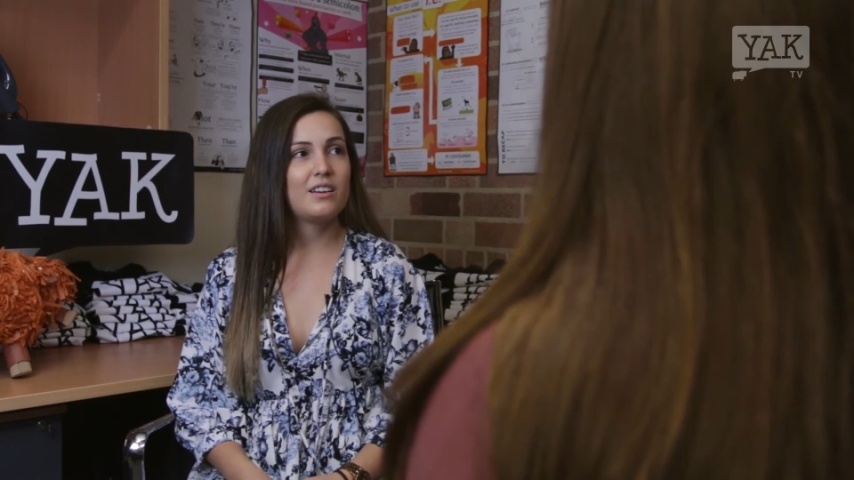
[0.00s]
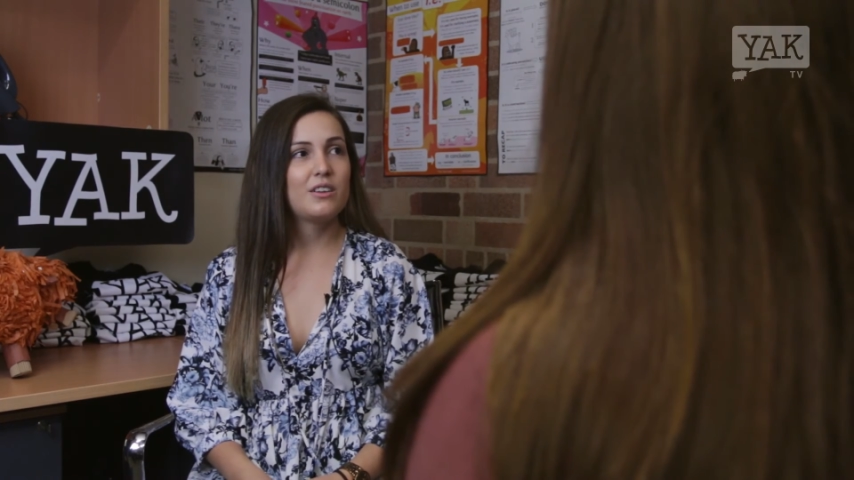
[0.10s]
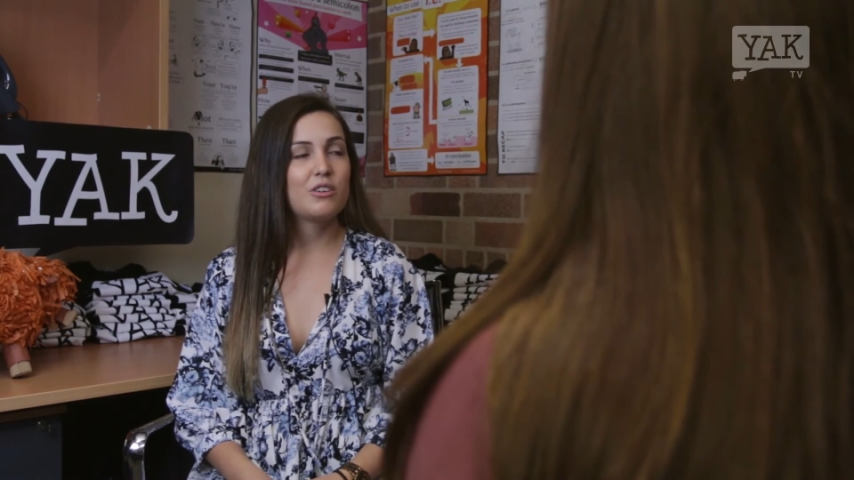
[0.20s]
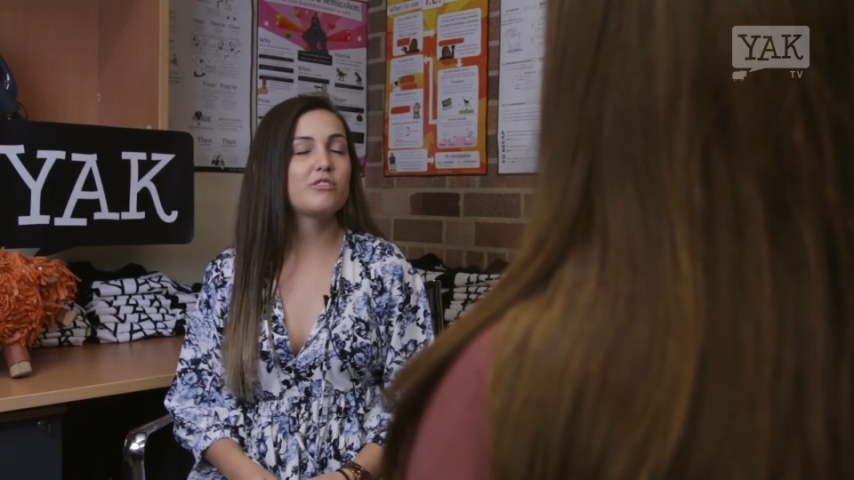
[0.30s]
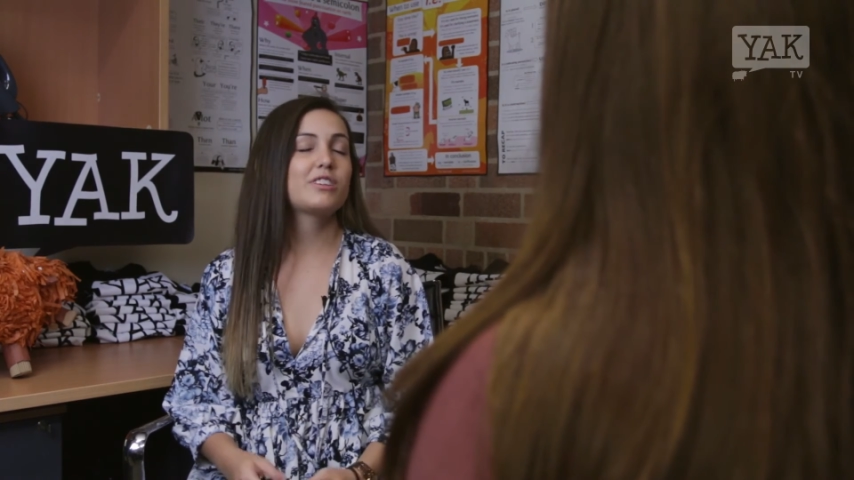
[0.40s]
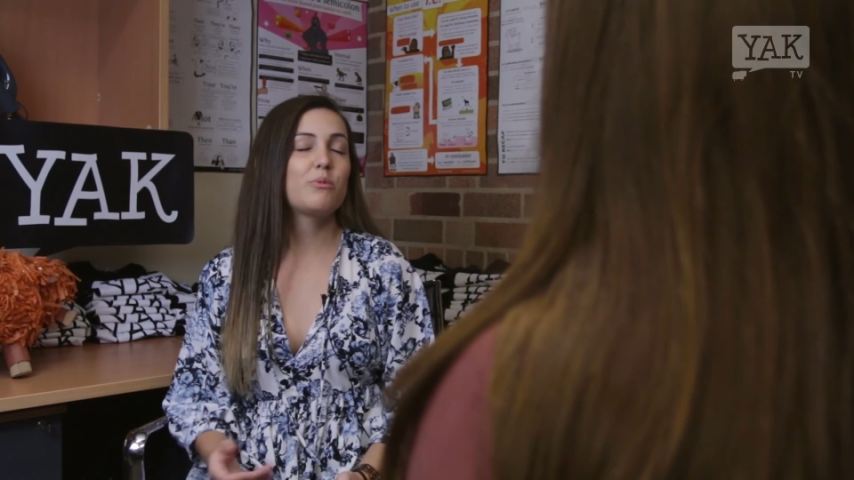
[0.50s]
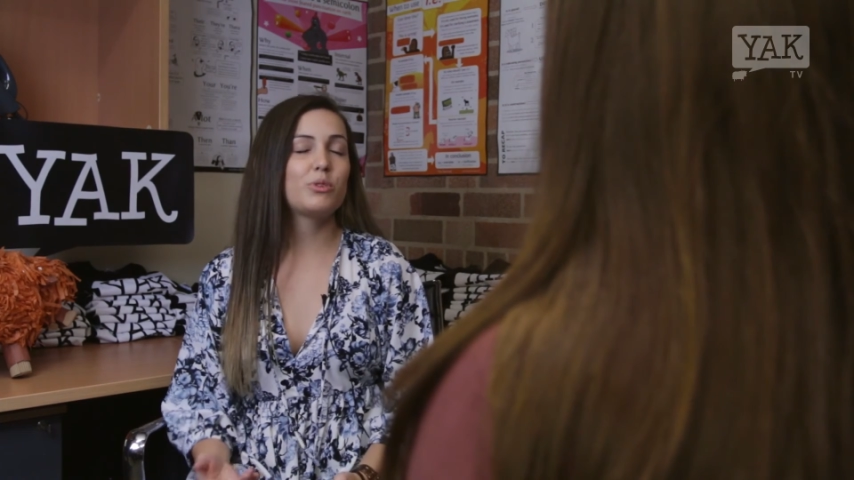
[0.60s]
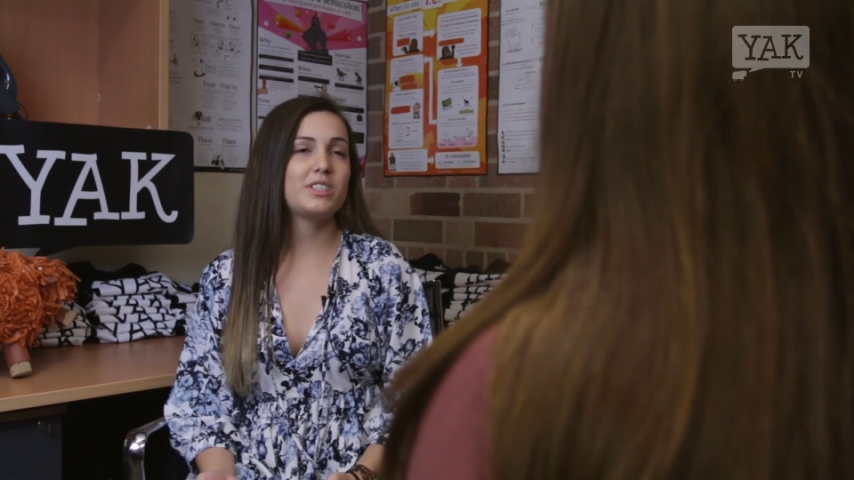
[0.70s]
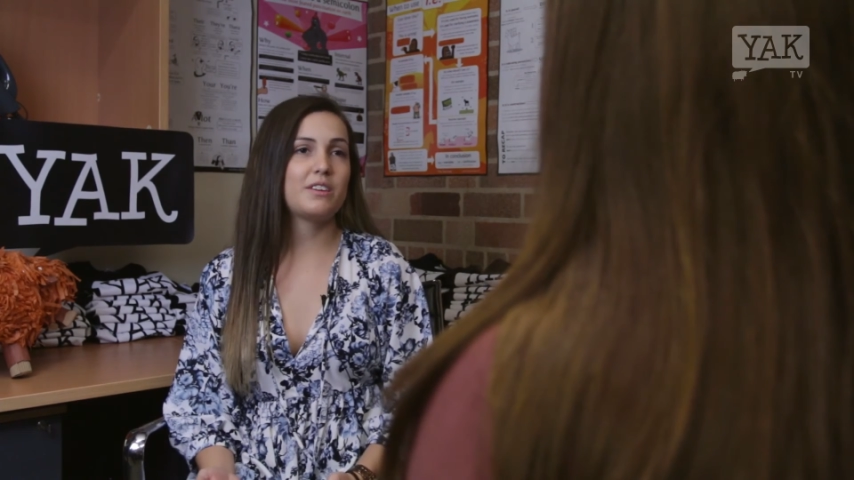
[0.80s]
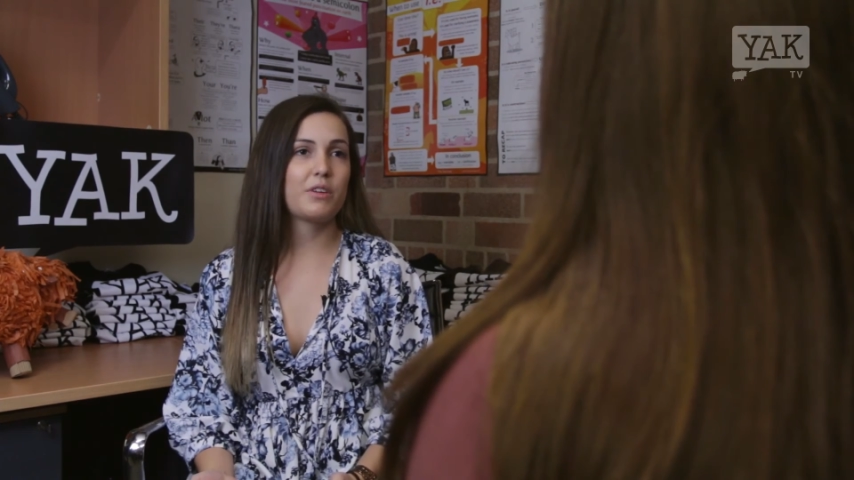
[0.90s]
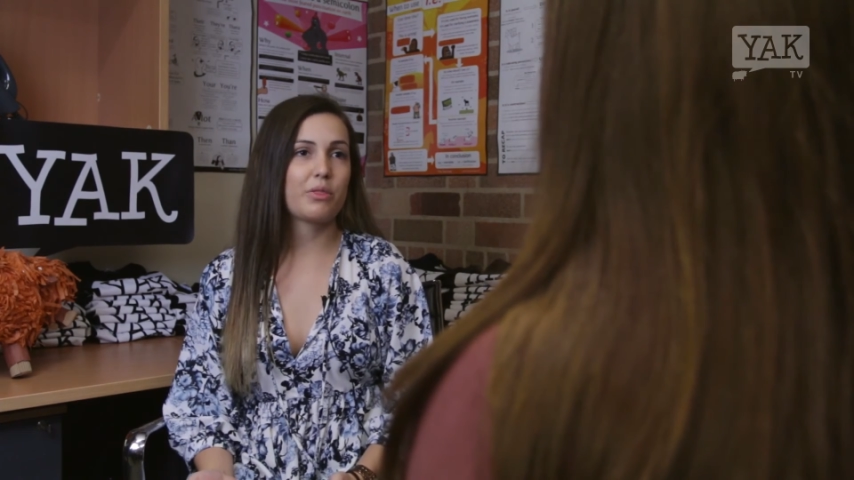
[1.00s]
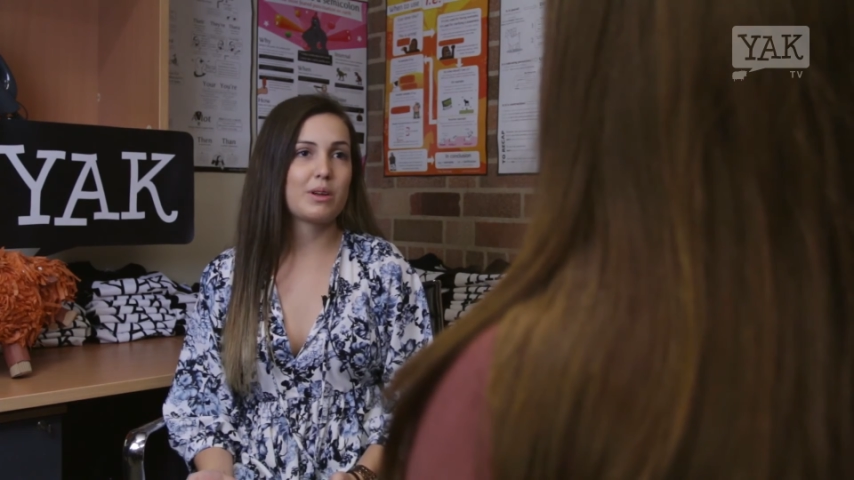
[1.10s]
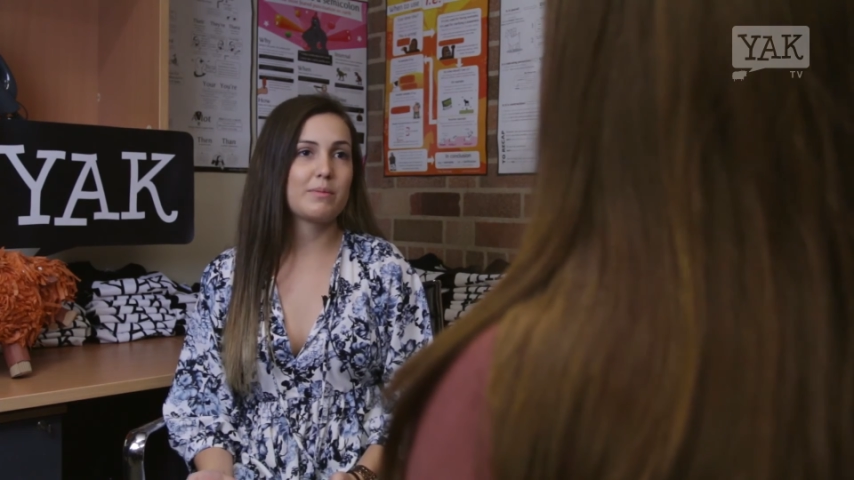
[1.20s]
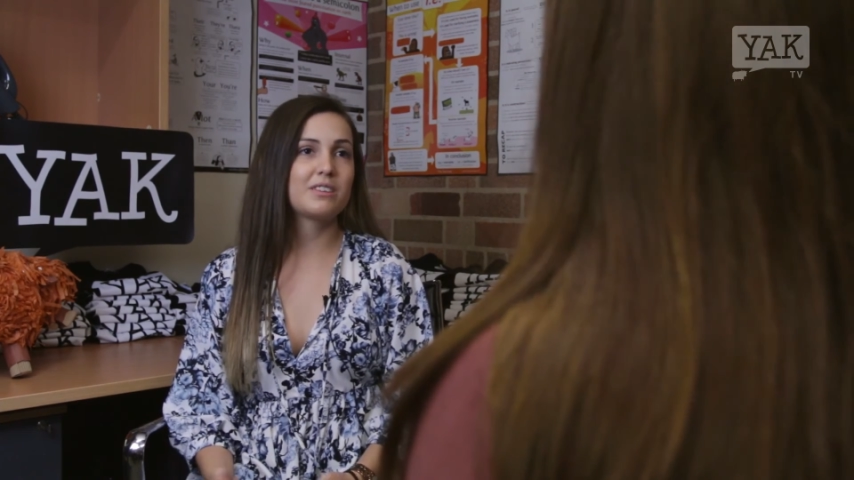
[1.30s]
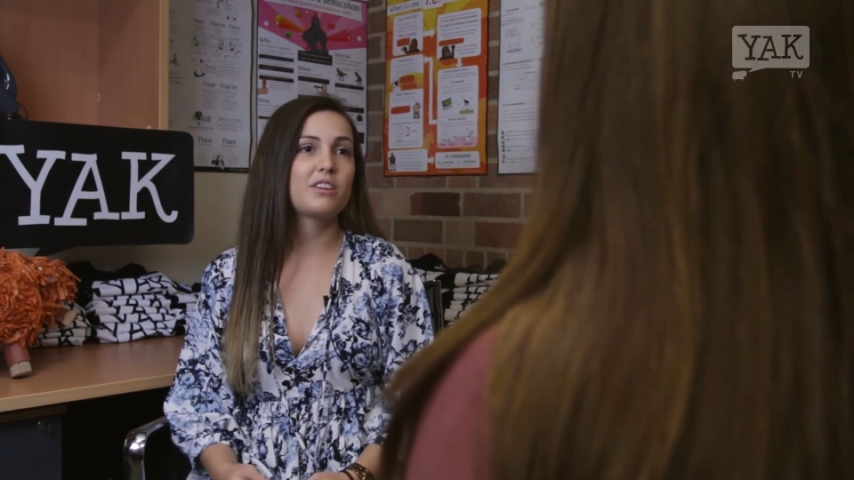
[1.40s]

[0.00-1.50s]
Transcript: because I was there for 3 months,